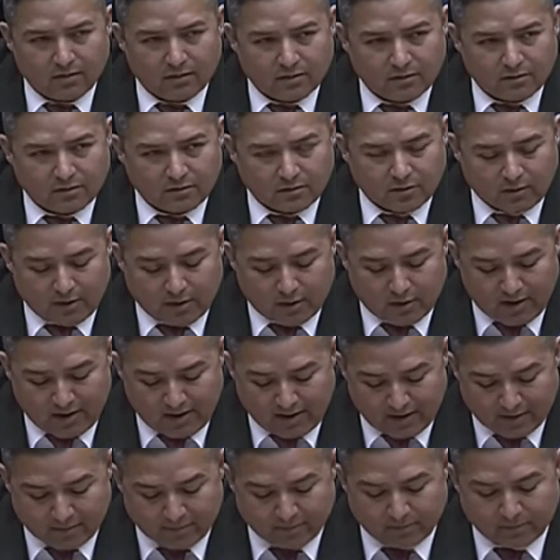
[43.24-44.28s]
So here
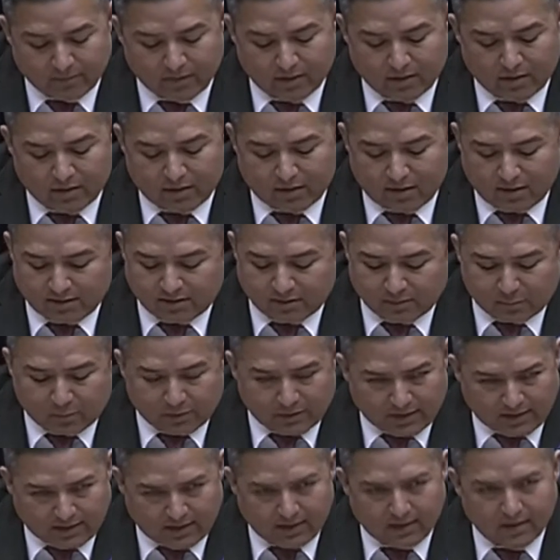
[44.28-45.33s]
I am, not to
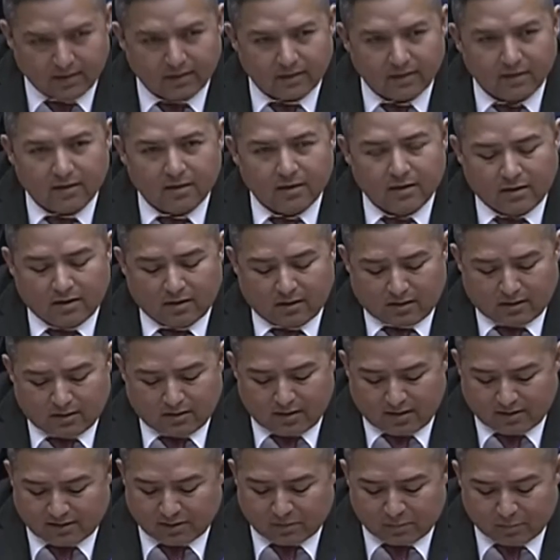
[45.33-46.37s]
plead,
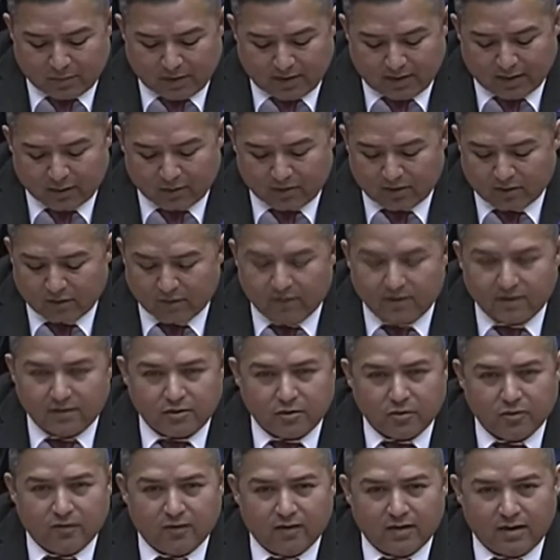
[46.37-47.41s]
not to beg or
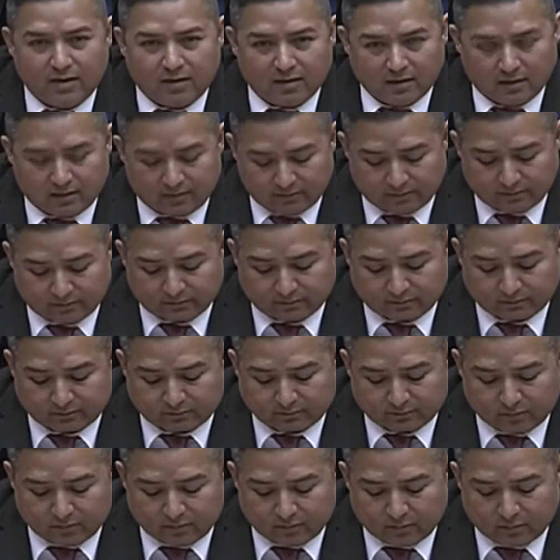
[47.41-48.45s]
convince you of anything,
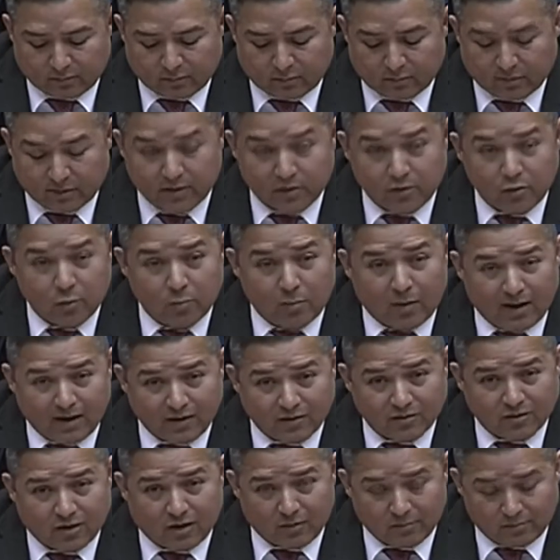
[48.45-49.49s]
but to do my
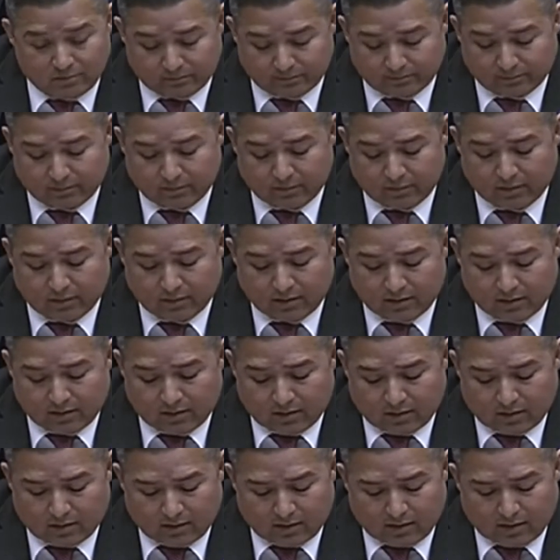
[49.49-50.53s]
job,
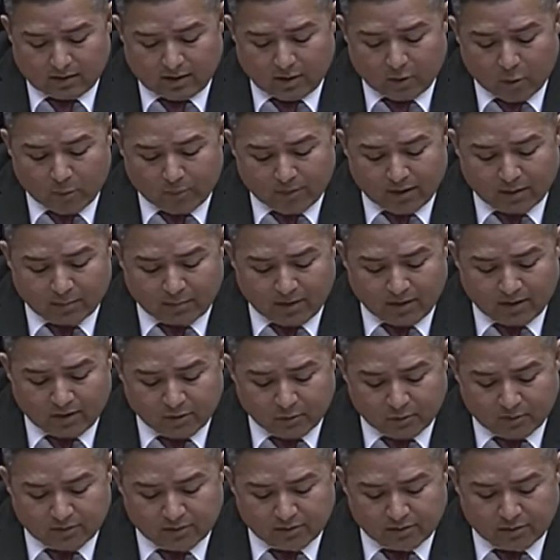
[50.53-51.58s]
and hope that by
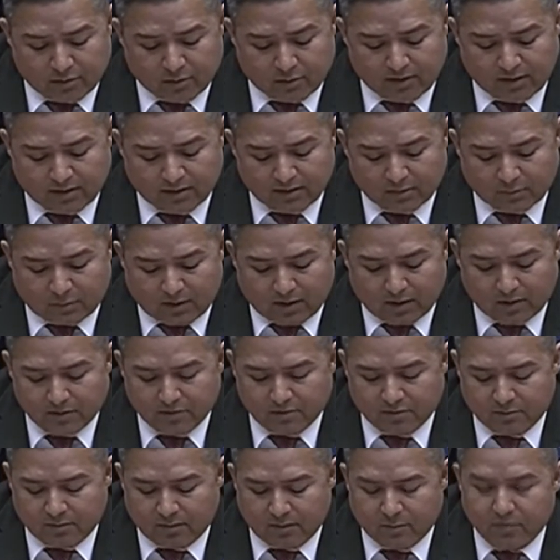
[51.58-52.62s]
doing so, it inspires
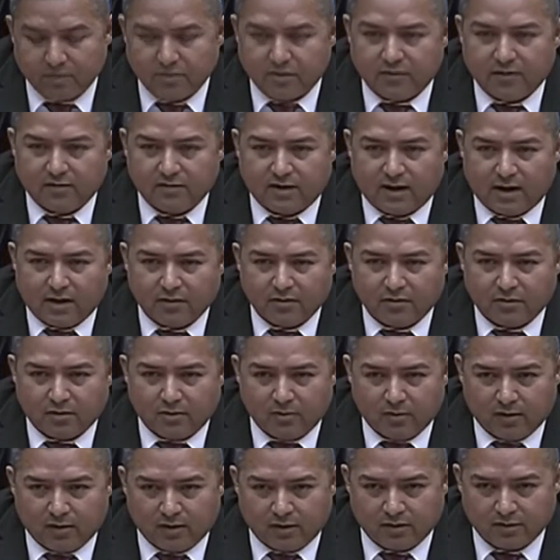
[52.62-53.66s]
the members of this house to
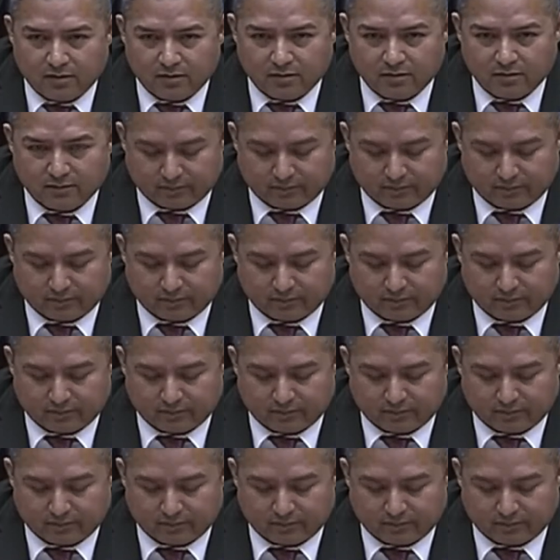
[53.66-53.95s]
do theirs.